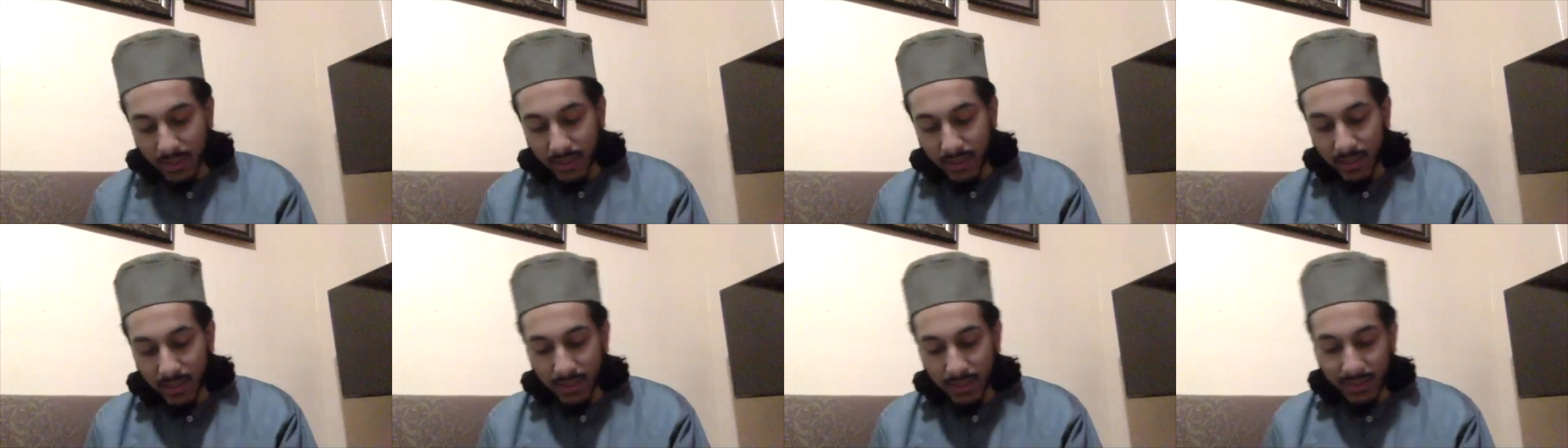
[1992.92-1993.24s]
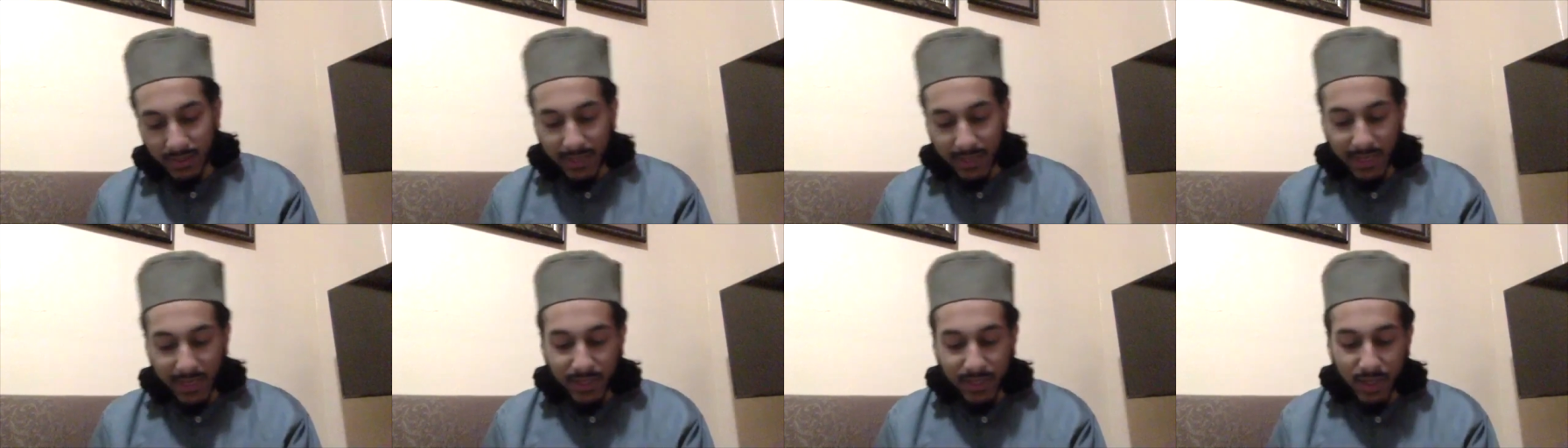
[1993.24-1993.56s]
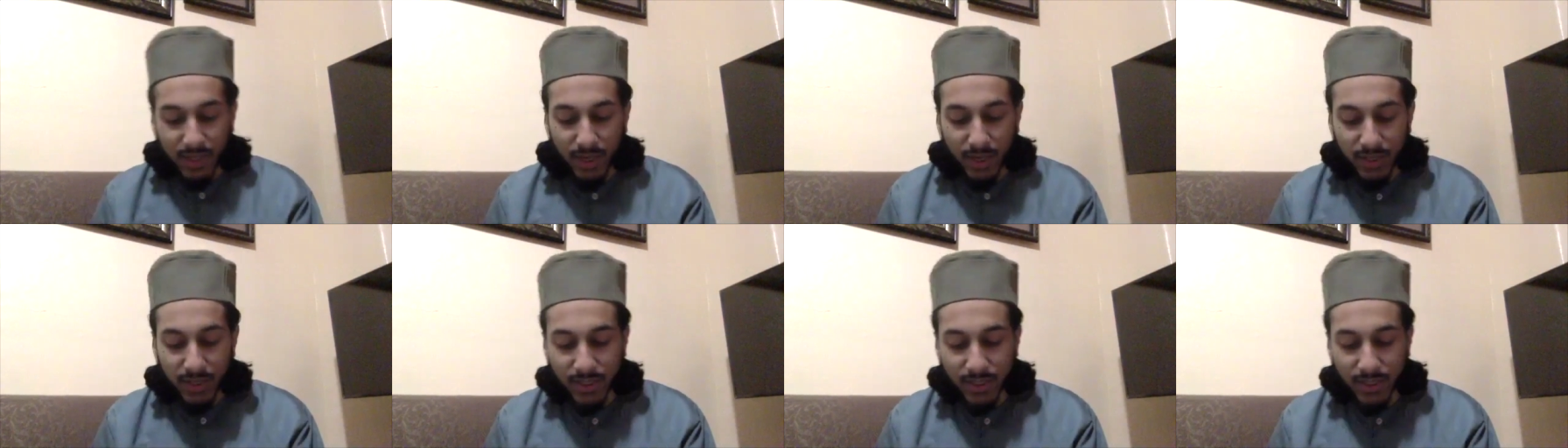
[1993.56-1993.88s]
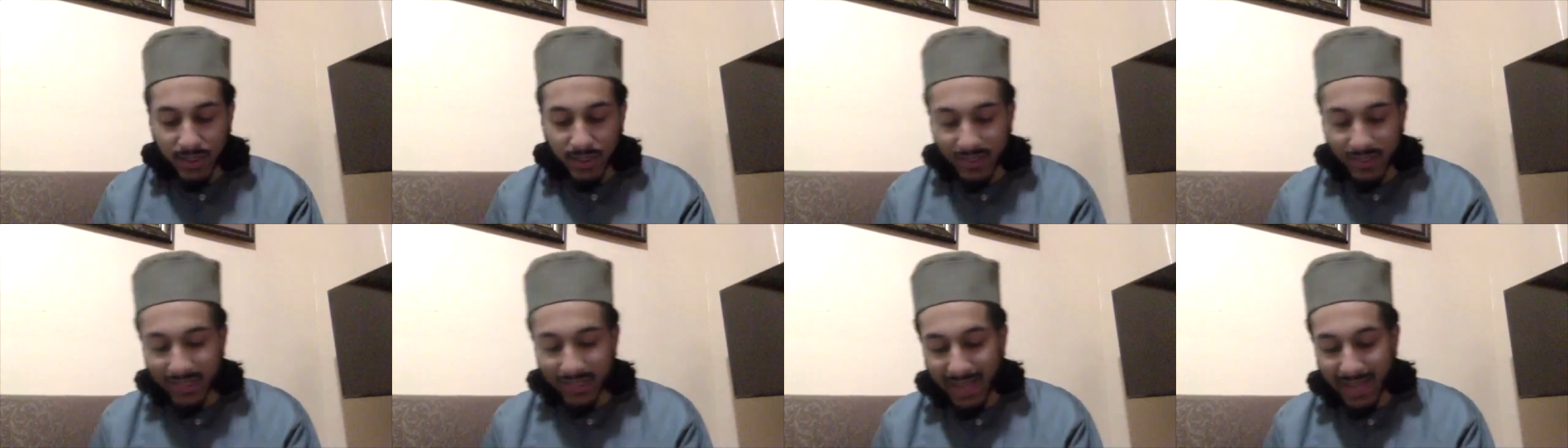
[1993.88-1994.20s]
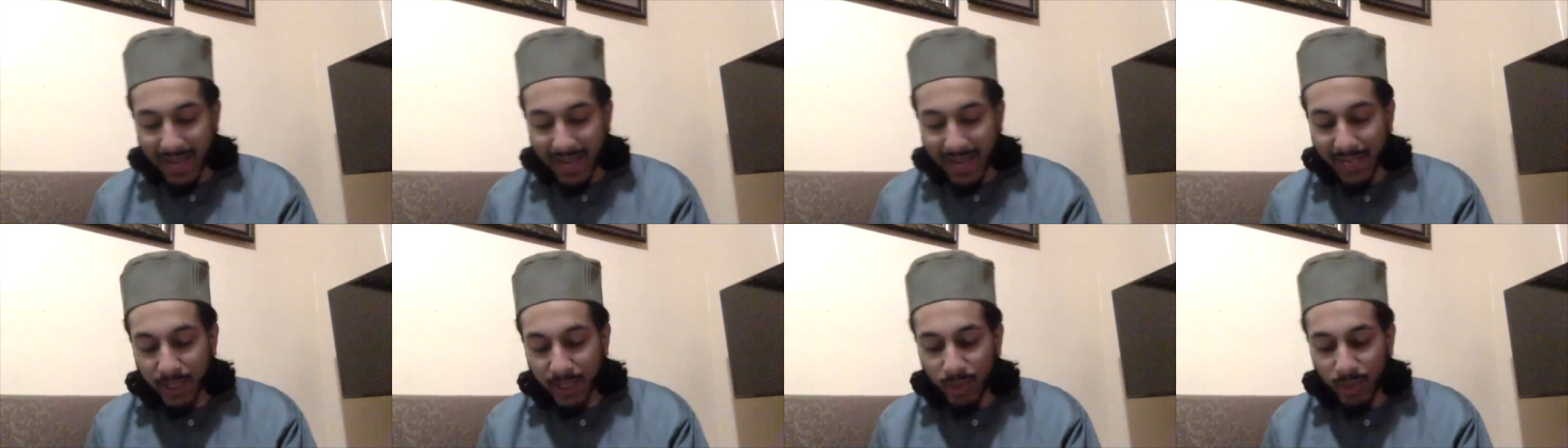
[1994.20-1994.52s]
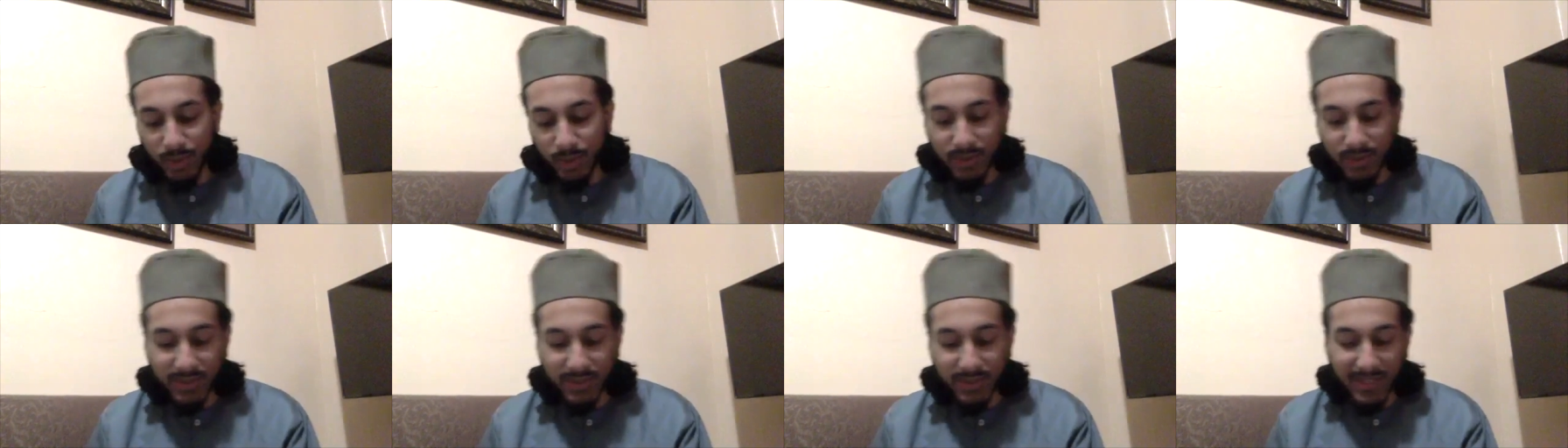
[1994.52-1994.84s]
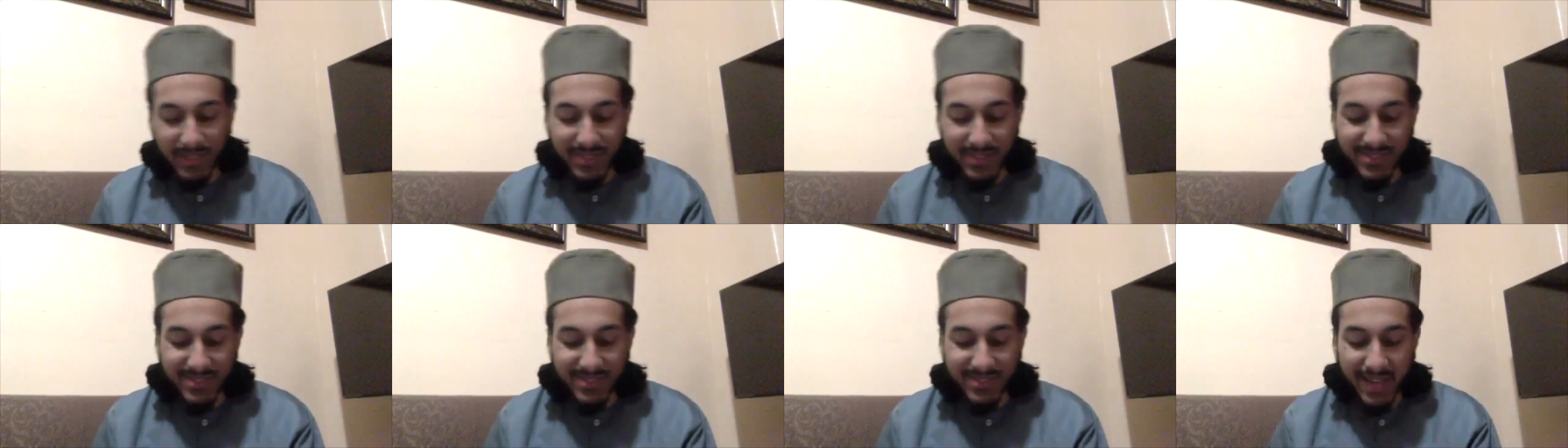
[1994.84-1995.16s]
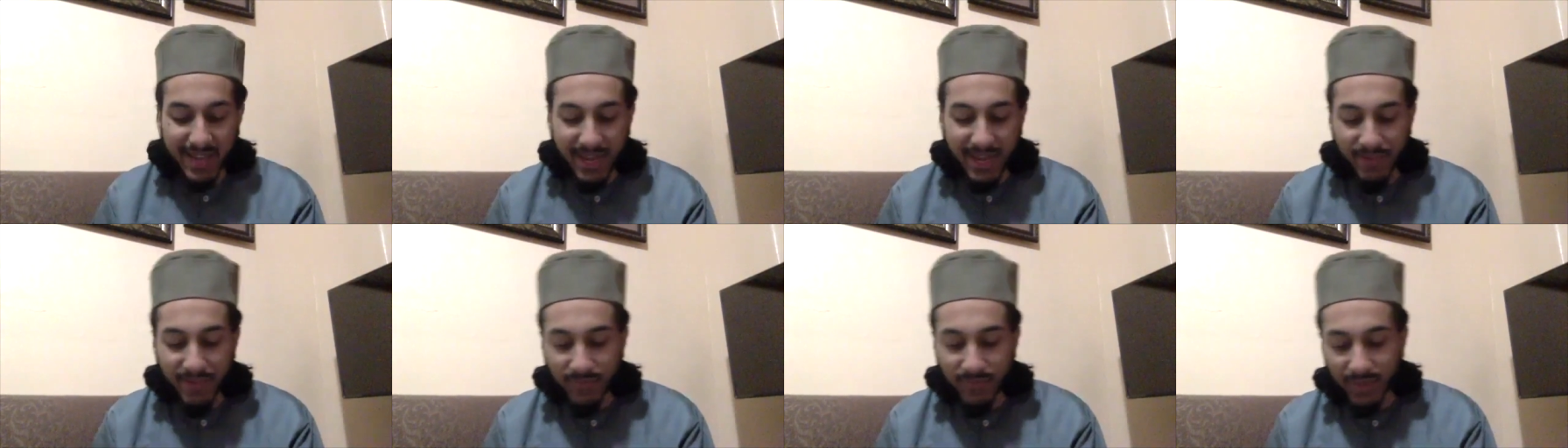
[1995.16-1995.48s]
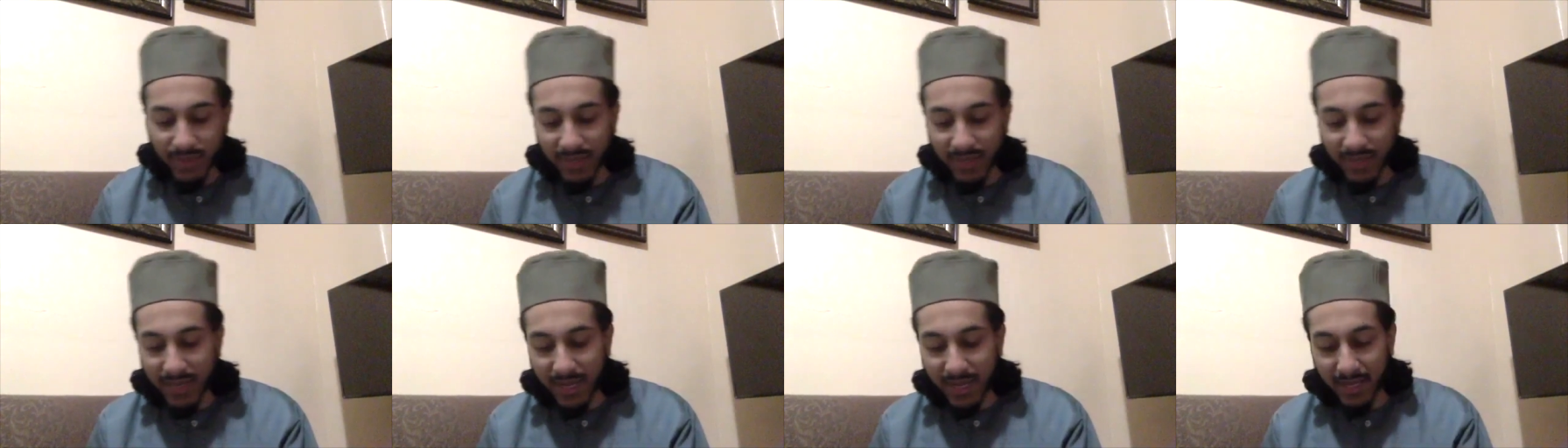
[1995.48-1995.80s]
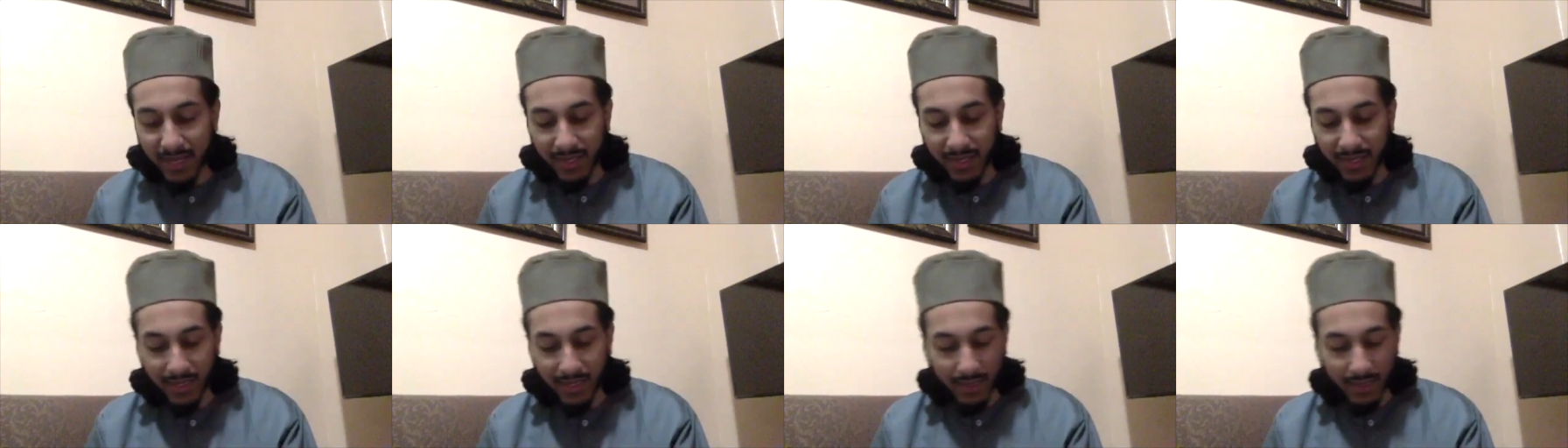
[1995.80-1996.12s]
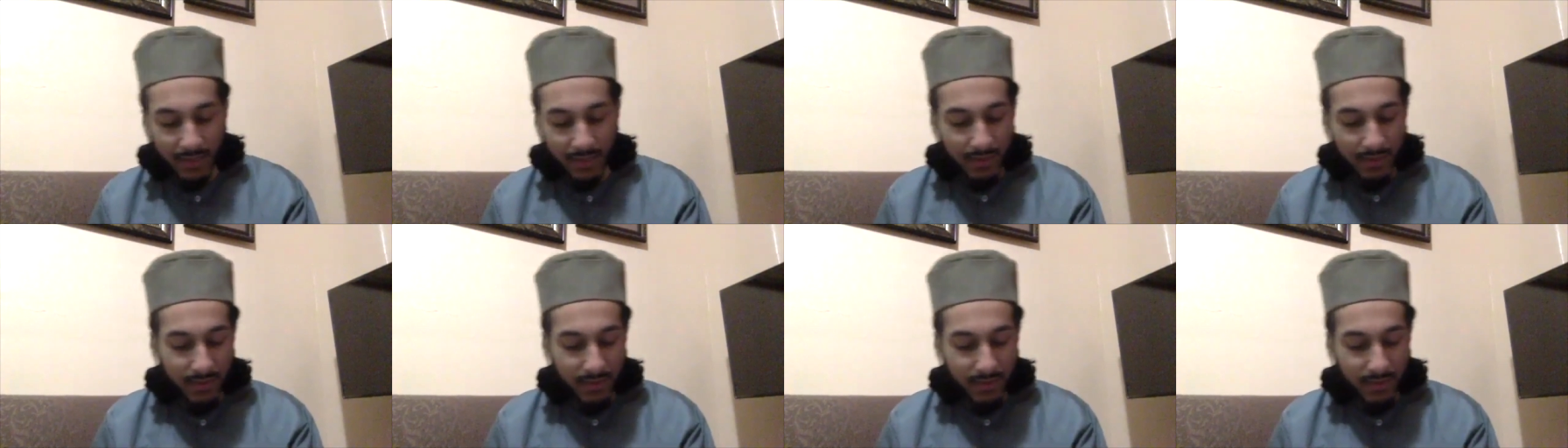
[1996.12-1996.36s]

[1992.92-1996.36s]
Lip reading: they touched the idols Isaf and Na'iyah